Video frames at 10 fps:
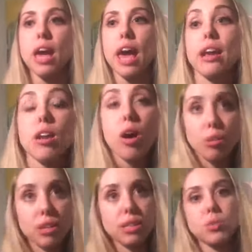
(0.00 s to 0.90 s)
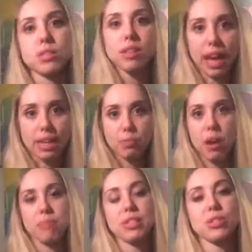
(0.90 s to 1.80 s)
And oh, this was the last
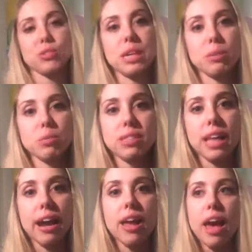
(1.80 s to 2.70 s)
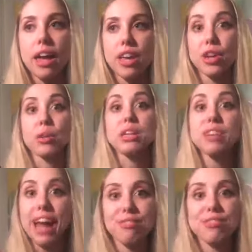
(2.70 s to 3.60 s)
part of my story, was that, you know,
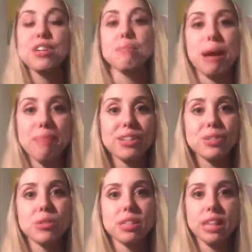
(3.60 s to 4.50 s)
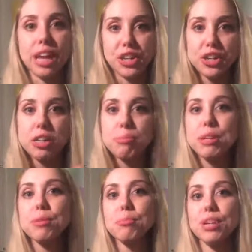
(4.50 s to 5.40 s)
even after my mentor said, you're going to
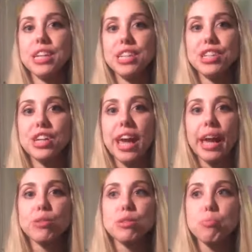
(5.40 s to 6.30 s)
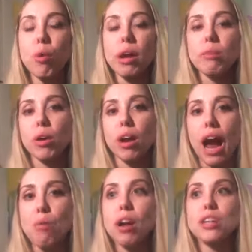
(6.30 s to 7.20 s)
be a bridge, it was a point where
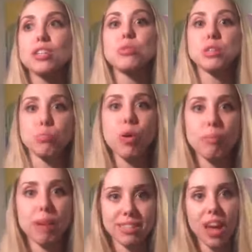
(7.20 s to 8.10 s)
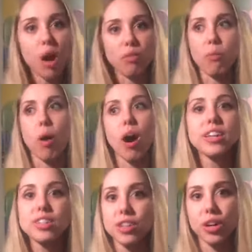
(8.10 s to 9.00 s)
I wanted to explore myself. I
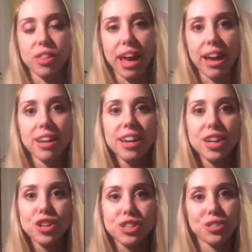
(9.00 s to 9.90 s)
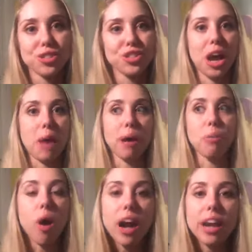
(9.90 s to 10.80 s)
wanted to go to that crystal shop. I
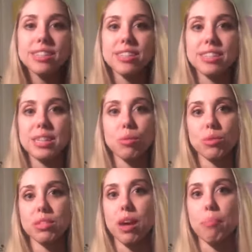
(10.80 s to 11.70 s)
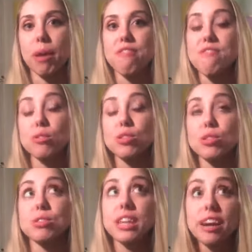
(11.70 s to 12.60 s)
wanted to see what was up, but I felt
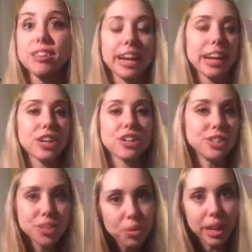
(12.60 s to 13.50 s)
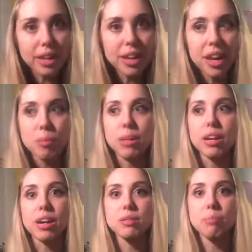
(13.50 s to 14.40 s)
so scared, like I couldn't do it
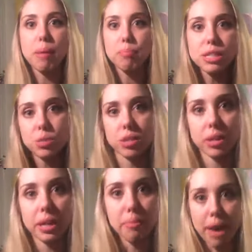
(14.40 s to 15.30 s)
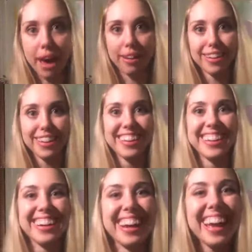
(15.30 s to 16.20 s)
because my priest was going to get mad.
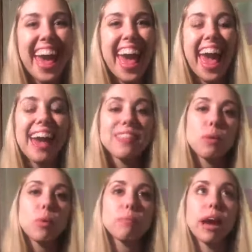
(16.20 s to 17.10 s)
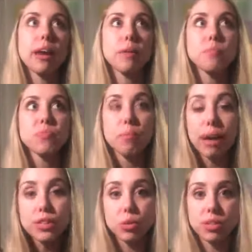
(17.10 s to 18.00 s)
And then when my
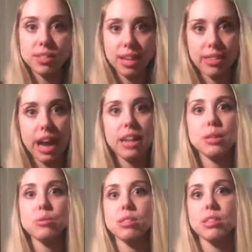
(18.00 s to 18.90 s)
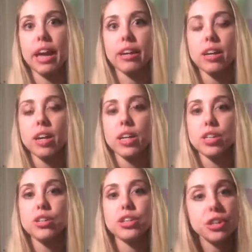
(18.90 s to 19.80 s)
mentor said that, he was like,
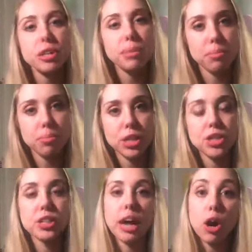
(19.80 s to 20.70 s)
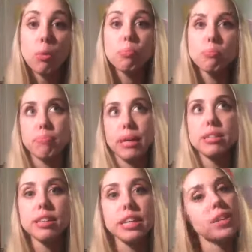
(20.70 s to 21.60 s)
you know, you're going to be a bridge, you're going to help
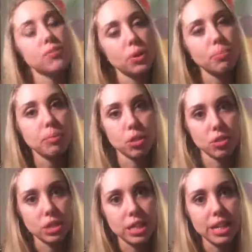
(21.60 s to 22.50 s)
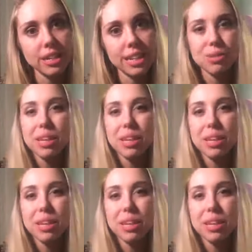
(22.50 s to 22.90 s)
basically convert people to Christianity.